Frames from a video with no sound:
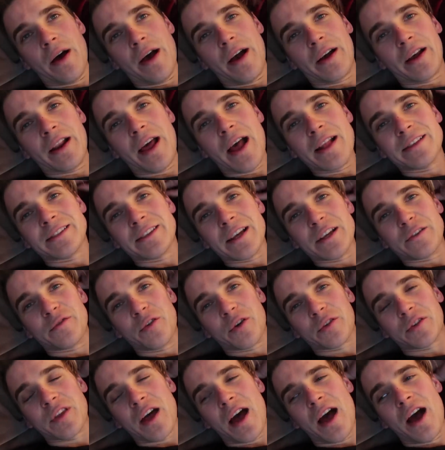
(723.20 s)
going to end today's
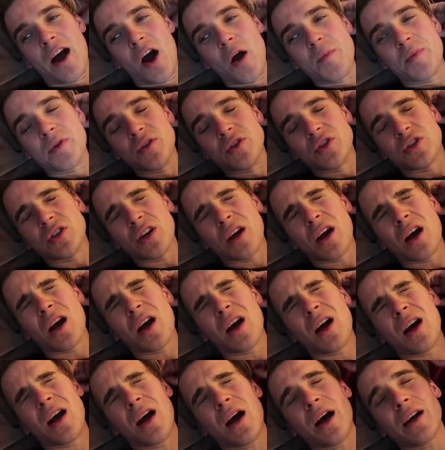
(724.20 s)
vlog there. I hope you.
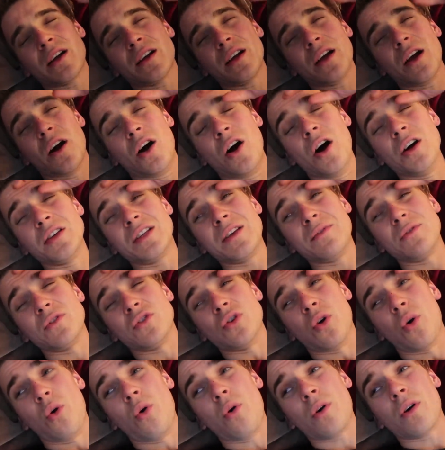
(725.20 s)
It hurts to even
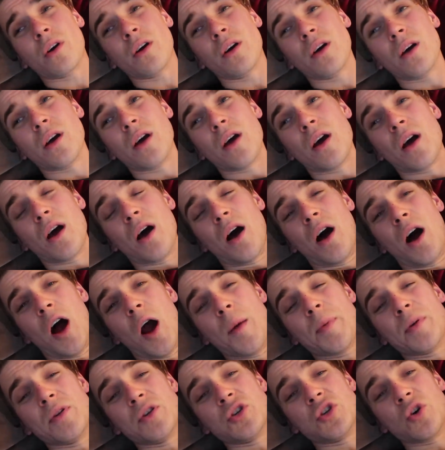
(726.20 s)
talk.
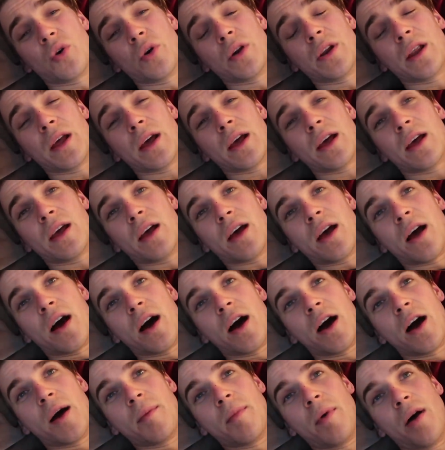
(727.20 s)
Hope you enjoyed it.
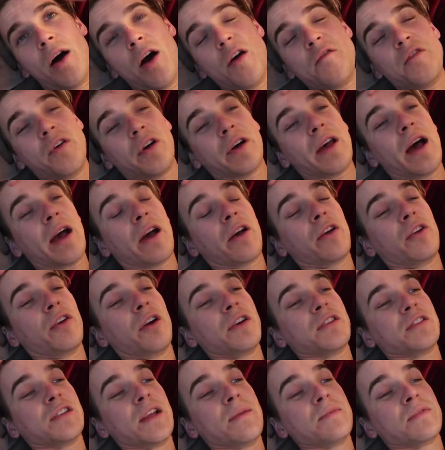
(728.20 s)
Hopefully I'll get a good
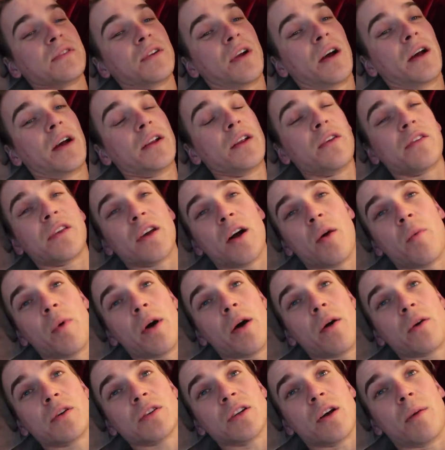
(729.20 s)
night's sleep tonight. I don't think I
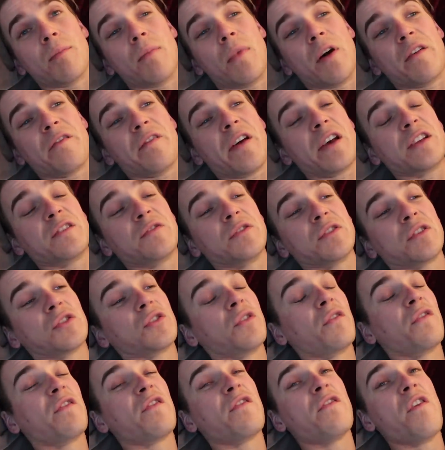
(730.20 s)
will because my face feels like it's
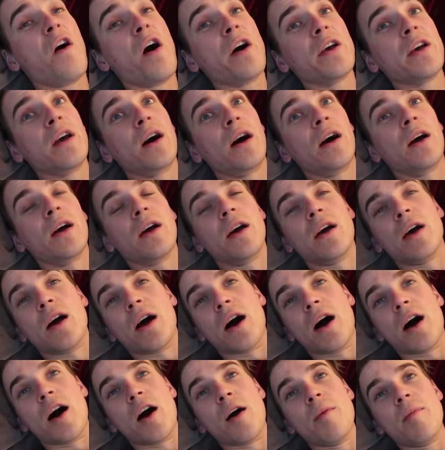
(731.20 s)
on fire.
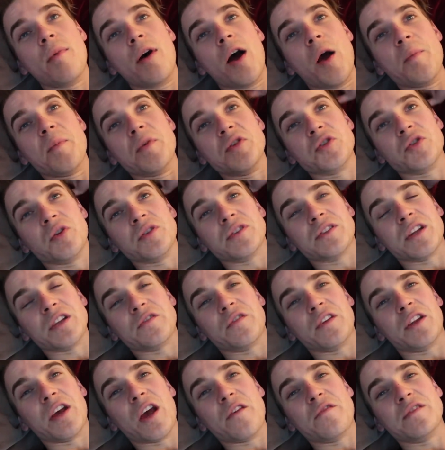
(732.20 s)
I hope you enjoyed today's
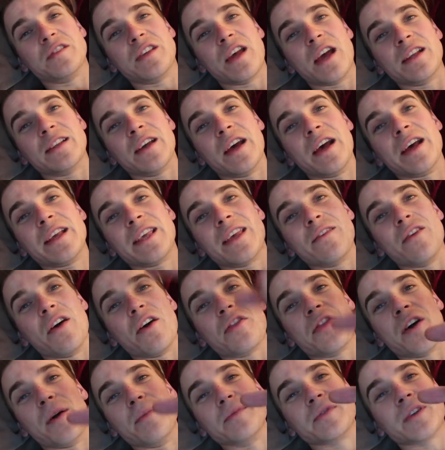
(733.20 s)
video. If you did, give it
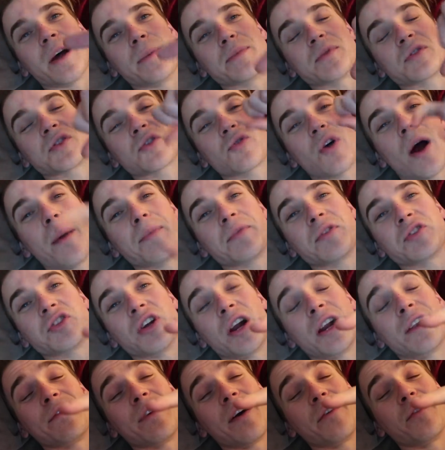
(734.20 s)
a thumbs up. Subscribe to the
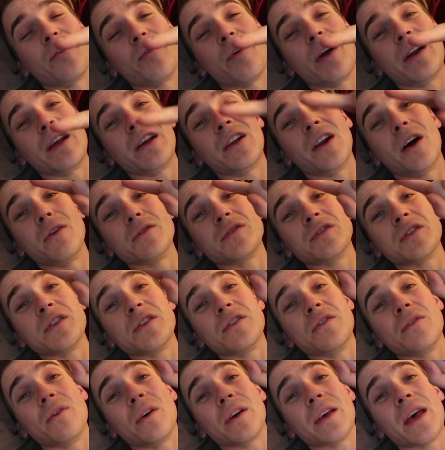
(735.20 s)
channel if you haven't already, and I'll see
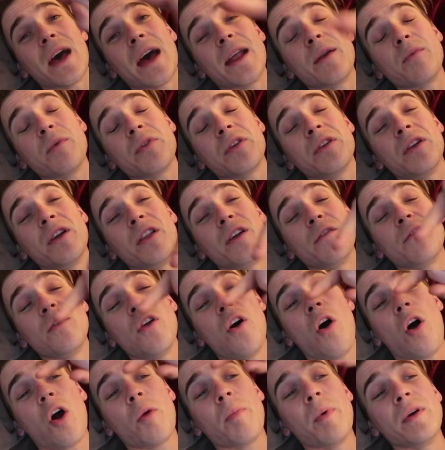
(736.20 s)
you again with another
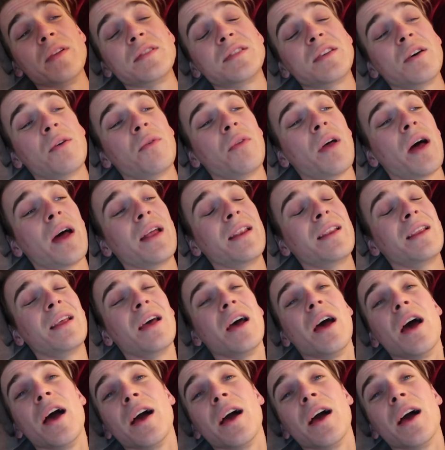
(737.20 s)
vlog. But until then,